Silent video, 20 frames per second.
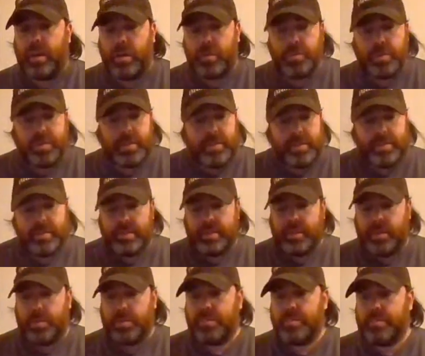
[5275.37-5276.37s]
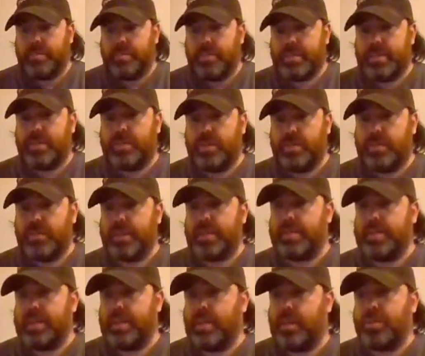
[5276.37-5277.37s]
Always, this is good
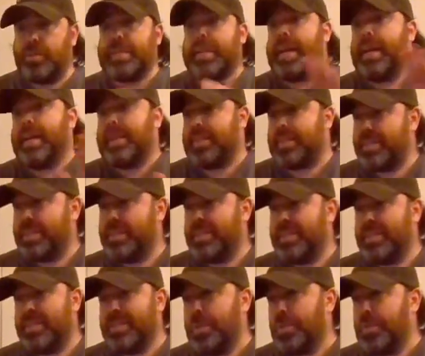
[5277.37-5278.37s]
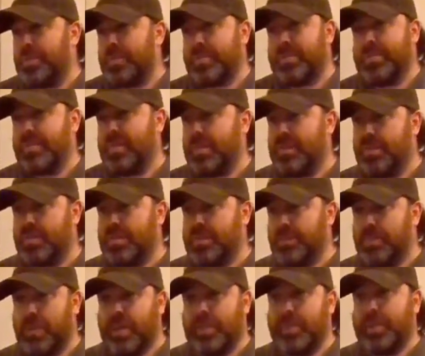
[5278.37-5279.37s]
advice. Always ask. Don't,
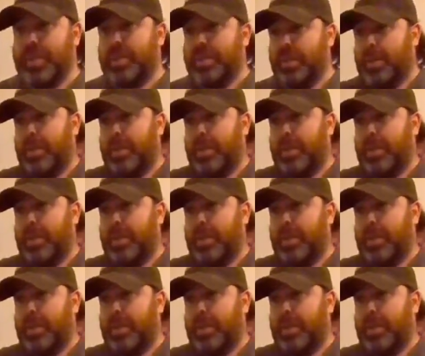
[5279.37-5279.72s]
just run up and go